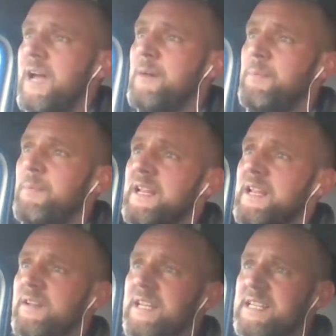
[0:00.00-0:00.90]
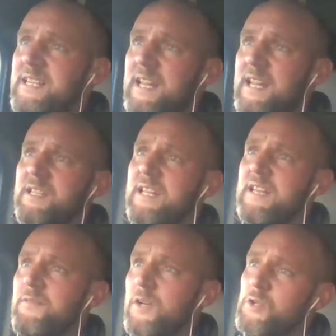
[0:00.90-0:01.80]
I believe in extended
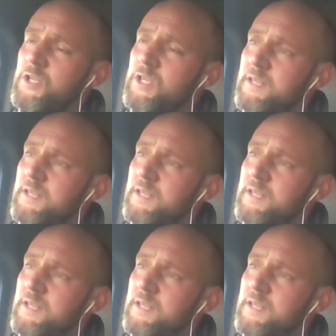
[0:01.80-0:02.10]
devolution,